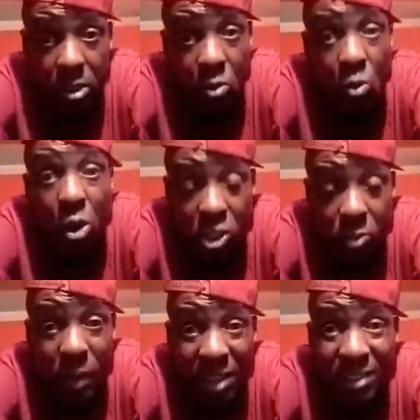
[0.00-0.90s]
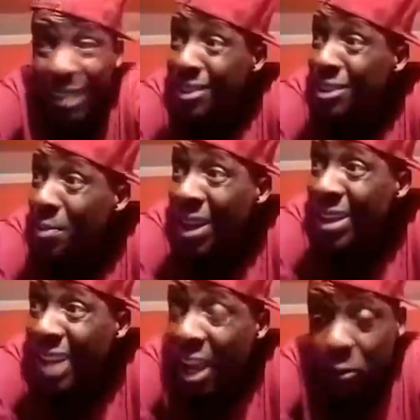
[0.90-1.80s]
you, the worst part that in my
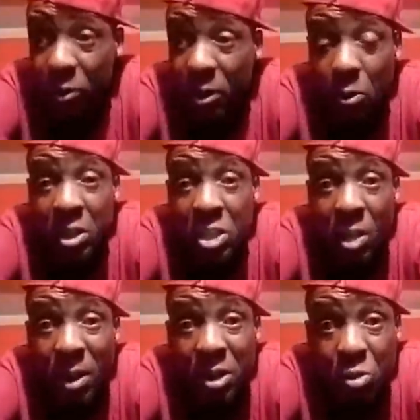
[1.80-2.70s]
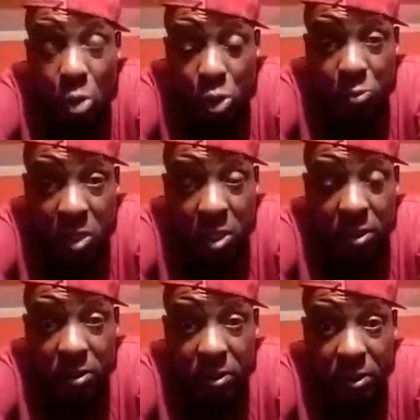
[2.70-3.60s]
life when Ninjaman did rush me.
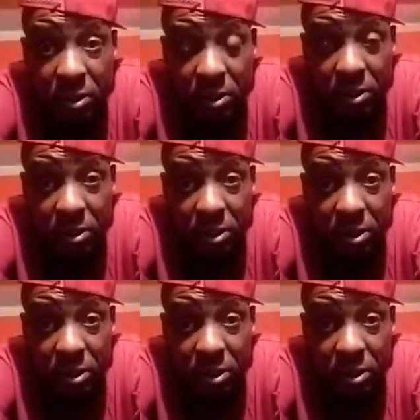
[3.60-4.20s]
Mm-hmm.